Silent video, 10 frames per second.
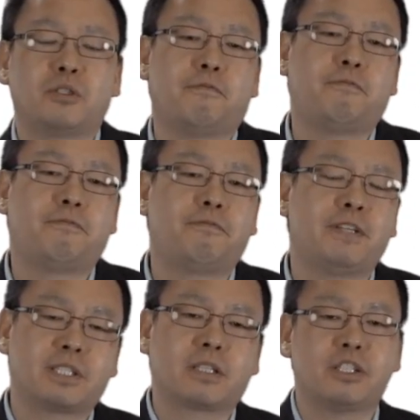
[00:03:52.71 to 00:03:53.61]
to
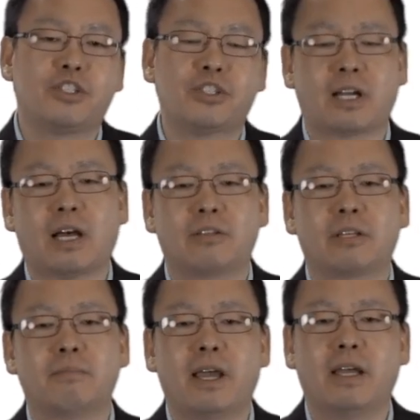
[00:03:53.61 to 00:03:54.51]
physically shut out
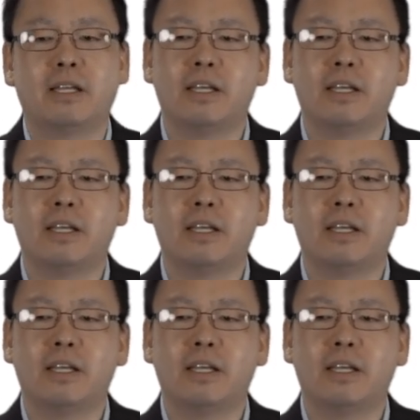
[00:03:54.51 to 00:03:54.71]
the man